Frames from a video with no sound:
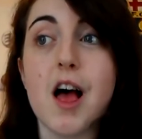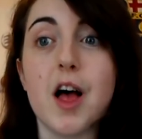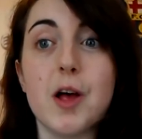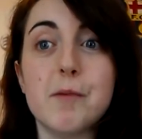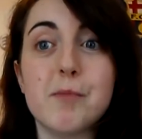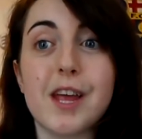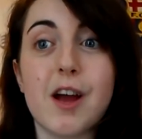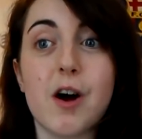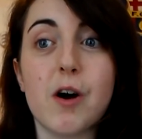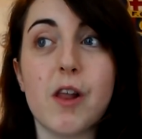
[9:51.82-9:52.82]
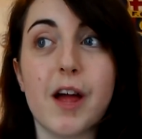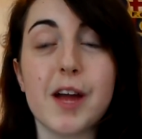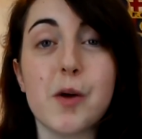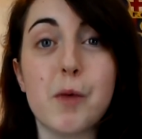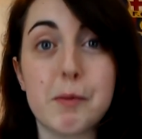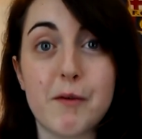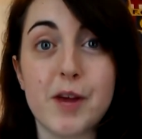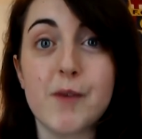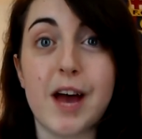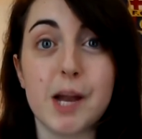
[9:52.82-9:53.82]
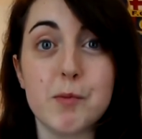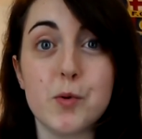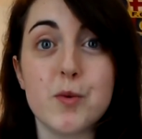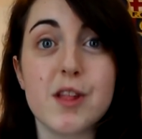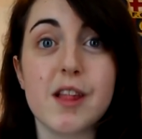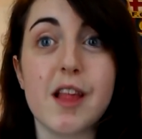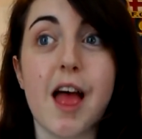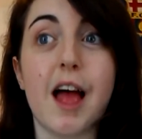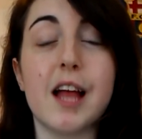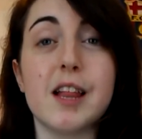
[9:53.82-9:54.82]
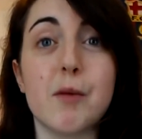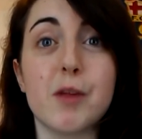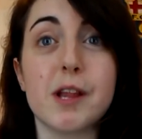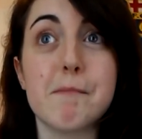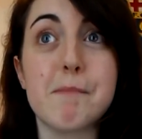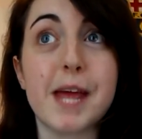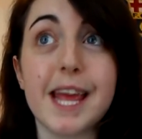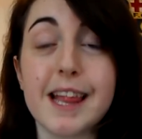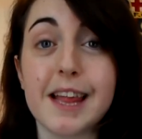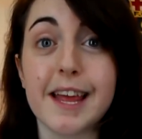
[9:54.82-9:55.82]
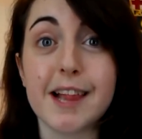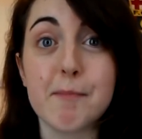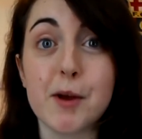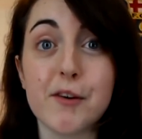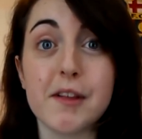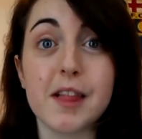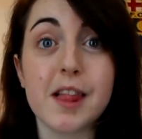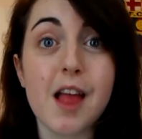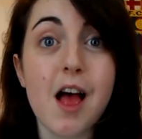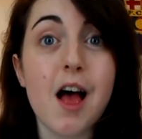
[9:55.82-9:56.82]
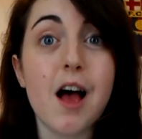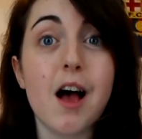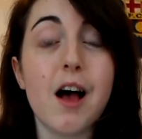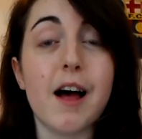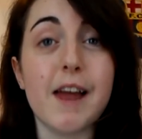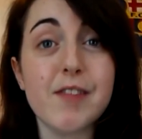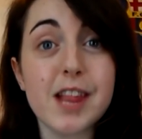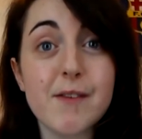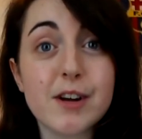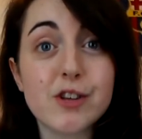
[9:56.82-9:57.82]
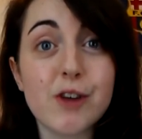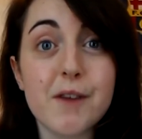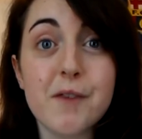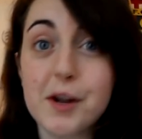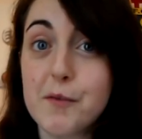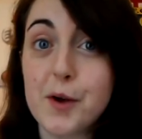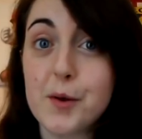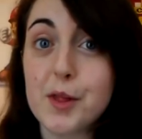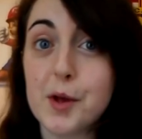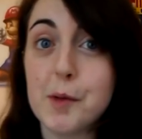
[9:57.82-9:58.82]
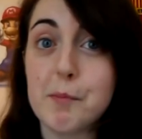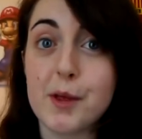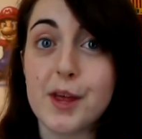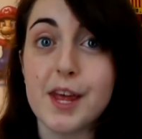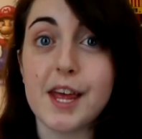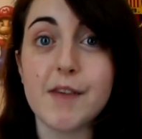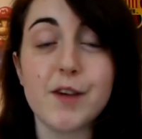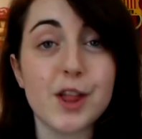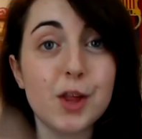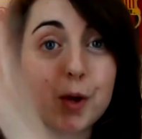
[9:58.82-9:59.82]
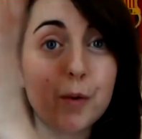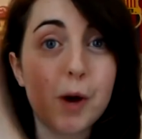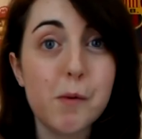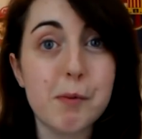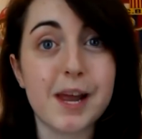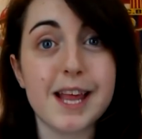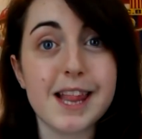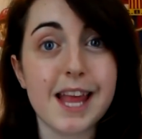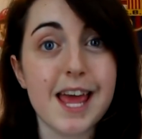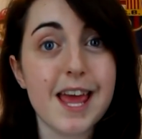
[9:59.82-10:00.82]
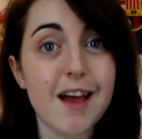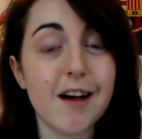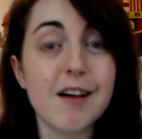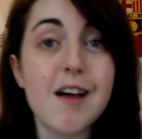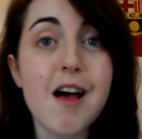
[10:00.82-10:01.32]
They are like one of my favourite animals, and it was an amazing experience. I have to see if I can try and find a photo, but if I do, I will place it here.